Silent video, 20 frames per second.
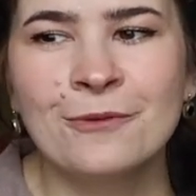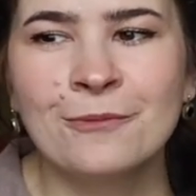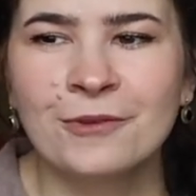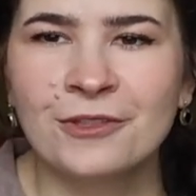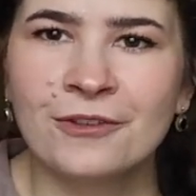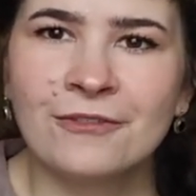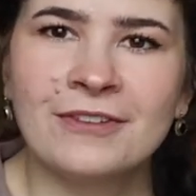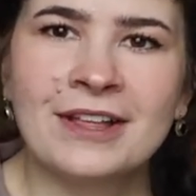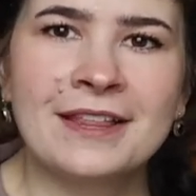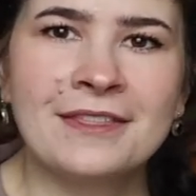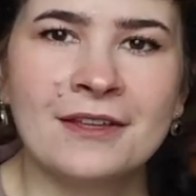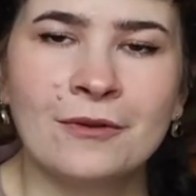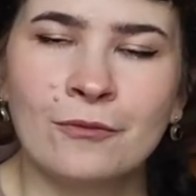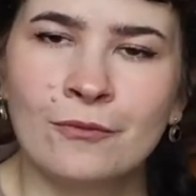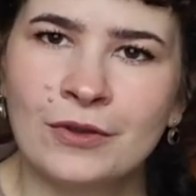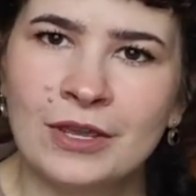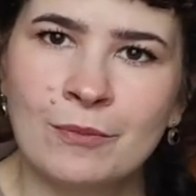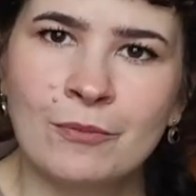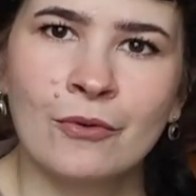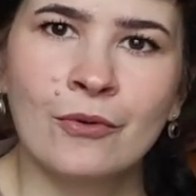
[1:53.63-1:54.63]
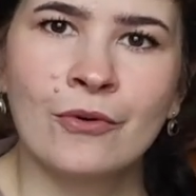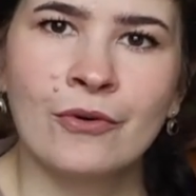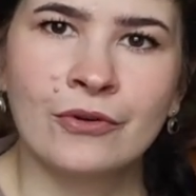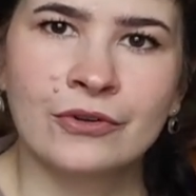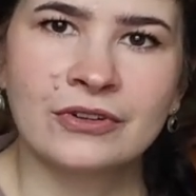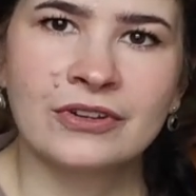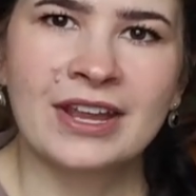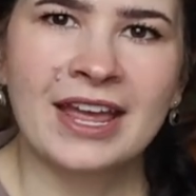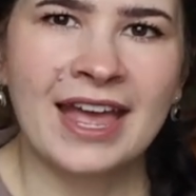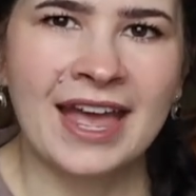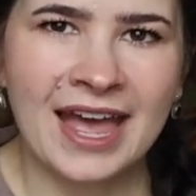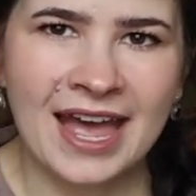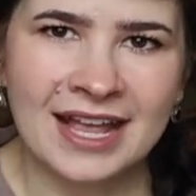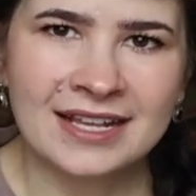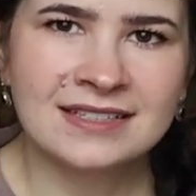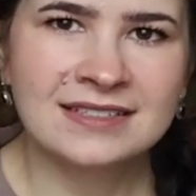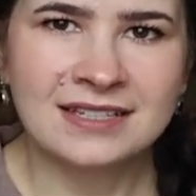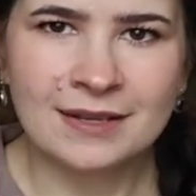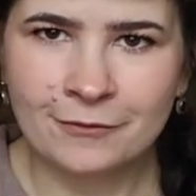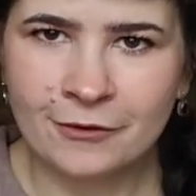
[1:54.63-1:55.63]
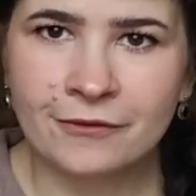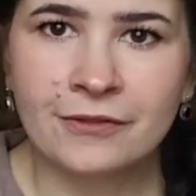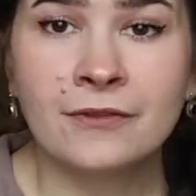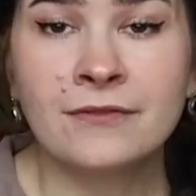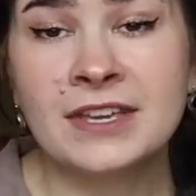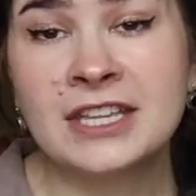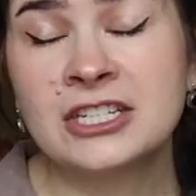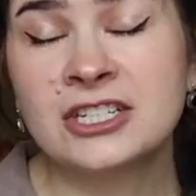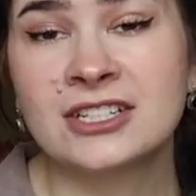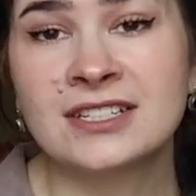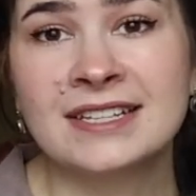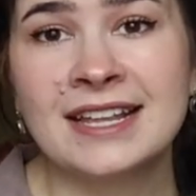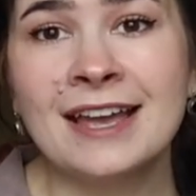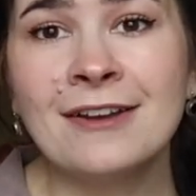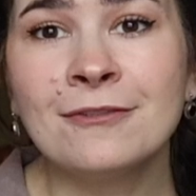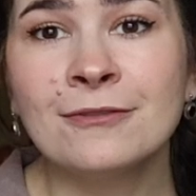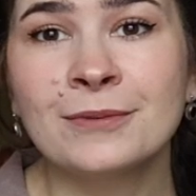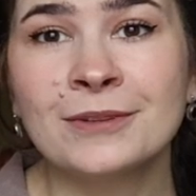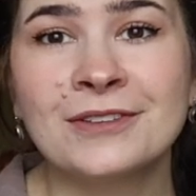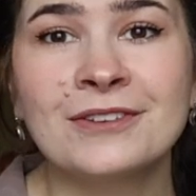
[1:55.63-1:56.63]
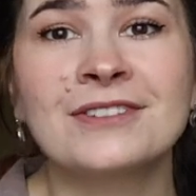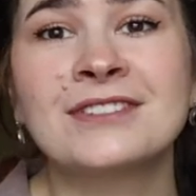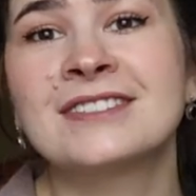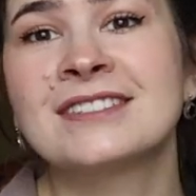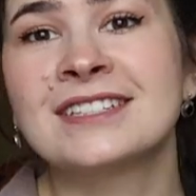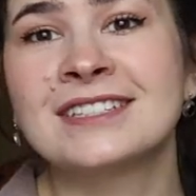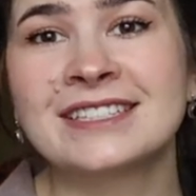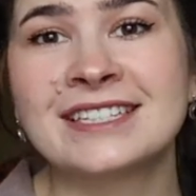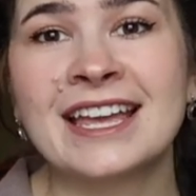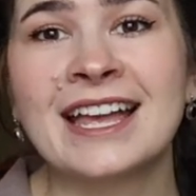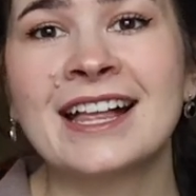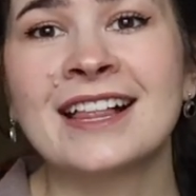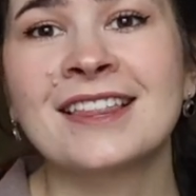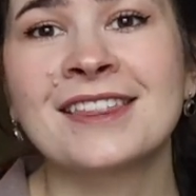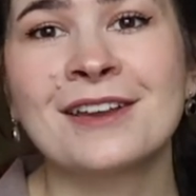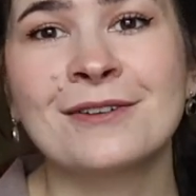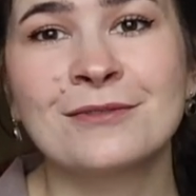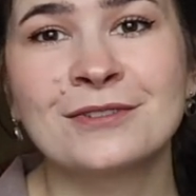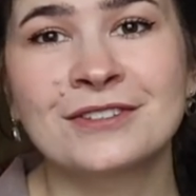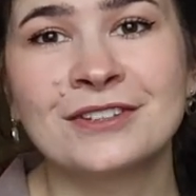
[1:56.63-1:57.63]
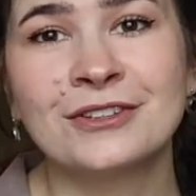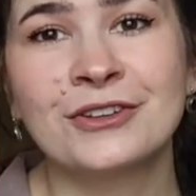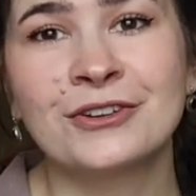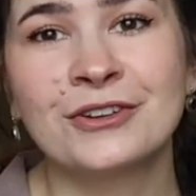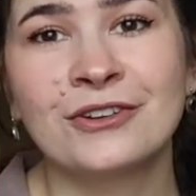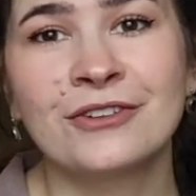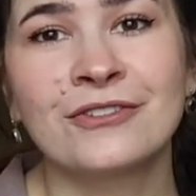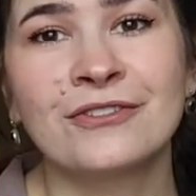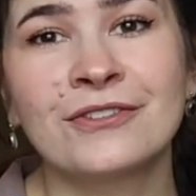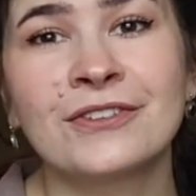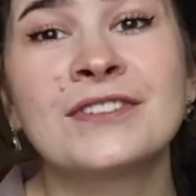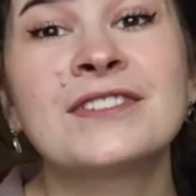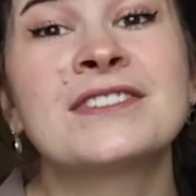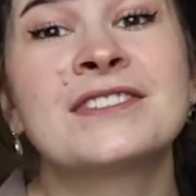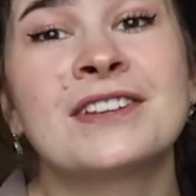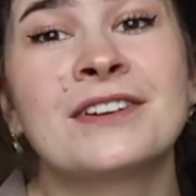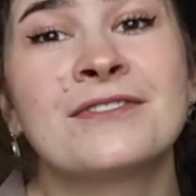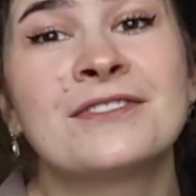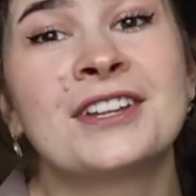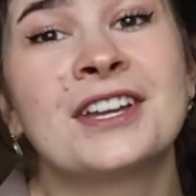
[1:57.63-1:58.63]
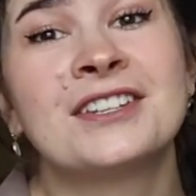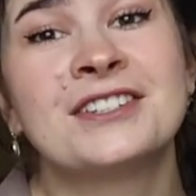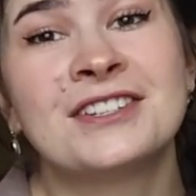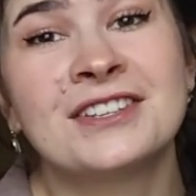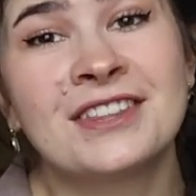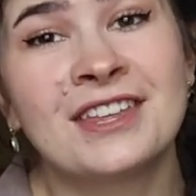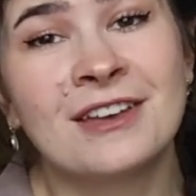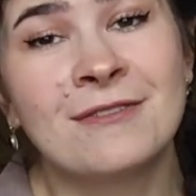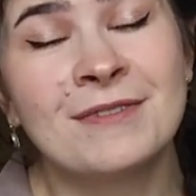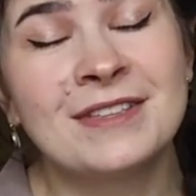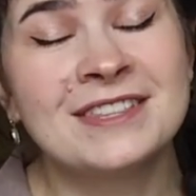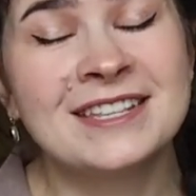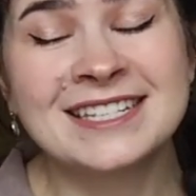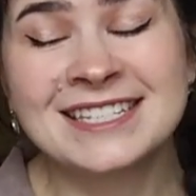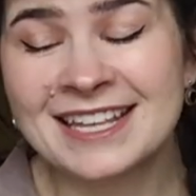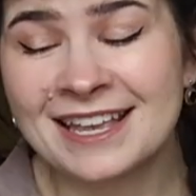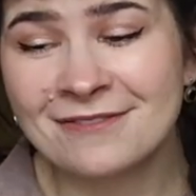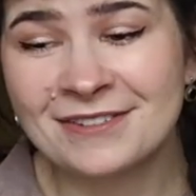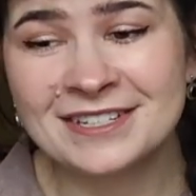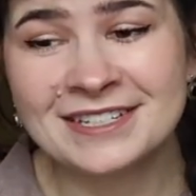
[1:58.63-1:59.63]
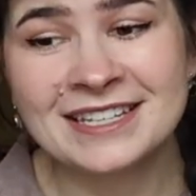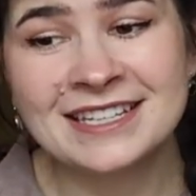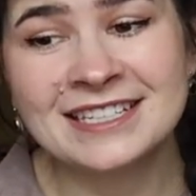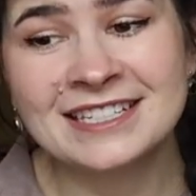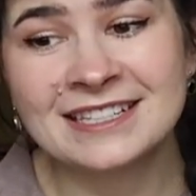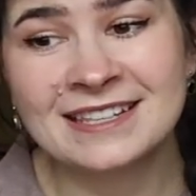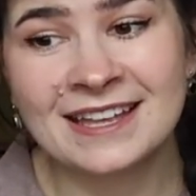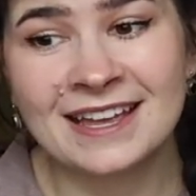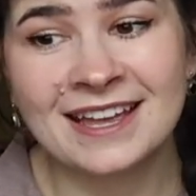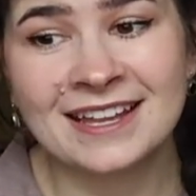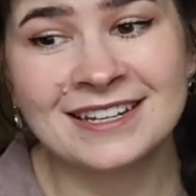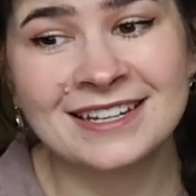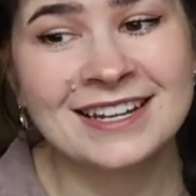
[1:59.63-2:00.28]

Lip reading: But the flat that we bought had some of the features left, but you could still tell there was a lot of stuff done to them in the 70s that